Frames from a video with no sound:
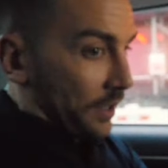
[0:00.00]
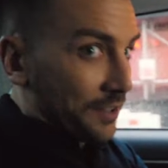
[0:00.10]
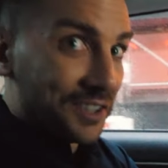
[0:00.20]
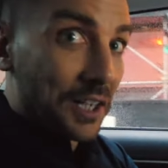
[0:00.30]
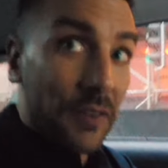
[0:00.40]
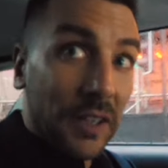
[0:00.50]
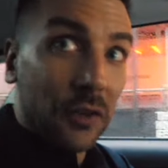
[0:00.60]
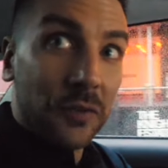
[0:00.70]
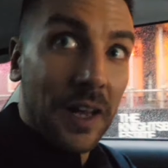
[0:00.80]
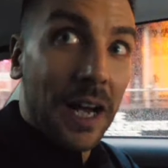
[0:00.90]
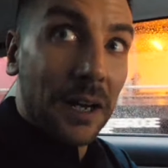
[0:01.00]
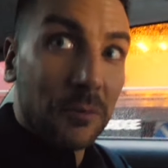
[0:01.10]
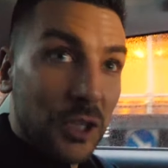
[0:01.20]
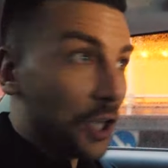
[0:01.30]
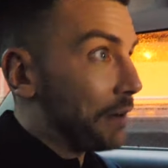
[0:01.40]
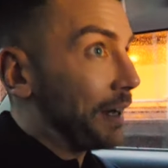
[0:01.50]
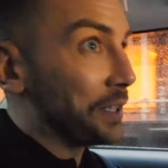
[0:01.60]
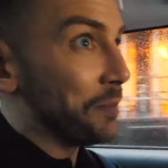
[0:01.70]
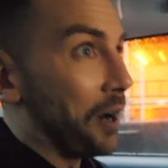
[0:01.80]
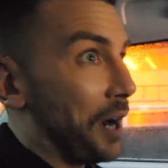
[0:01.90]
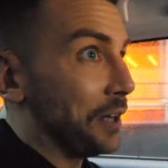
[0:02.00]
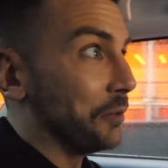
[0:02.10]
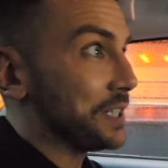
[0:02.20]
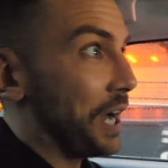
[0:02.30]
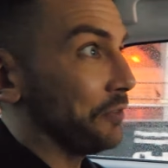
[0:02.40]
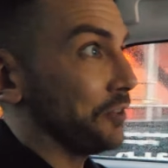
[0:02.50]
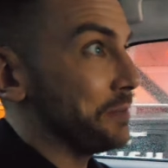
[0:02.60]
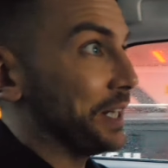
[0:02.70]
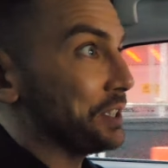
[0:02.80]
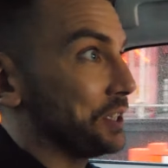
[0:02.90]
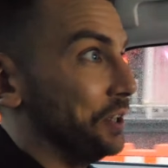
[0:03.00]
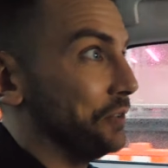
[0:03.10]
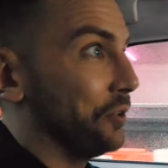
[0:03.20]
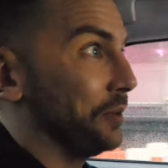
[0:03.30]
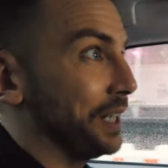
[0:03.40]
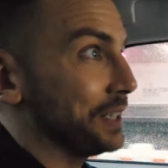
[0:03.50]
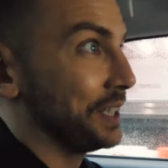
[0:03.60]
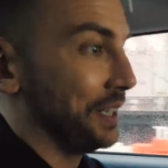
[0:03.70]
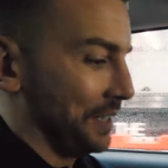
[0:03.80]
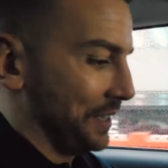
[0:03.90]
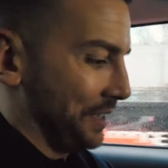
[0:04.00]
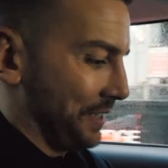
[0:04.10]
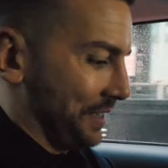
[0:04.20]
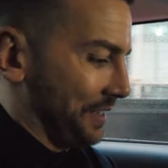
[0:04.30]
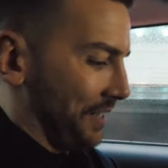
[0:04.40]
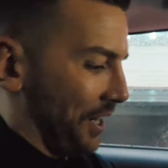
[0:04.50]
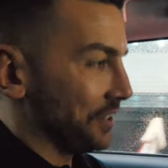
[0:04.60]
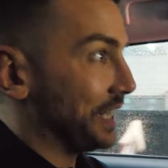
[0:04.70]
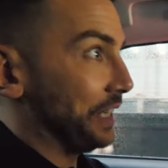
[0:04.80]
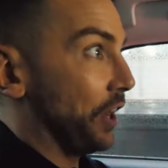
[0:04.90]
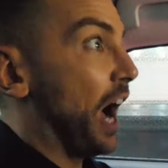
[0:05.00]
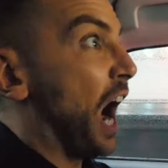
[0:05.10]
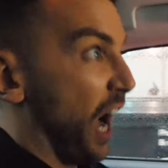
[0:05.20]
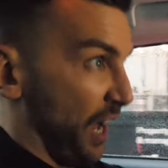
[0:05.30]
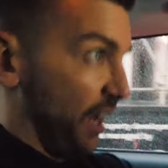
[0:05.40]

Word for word: So yeah, thank God for that. Turned that around in about, how long was that? Three minutes? Four minutes? That was quick. I was in like that.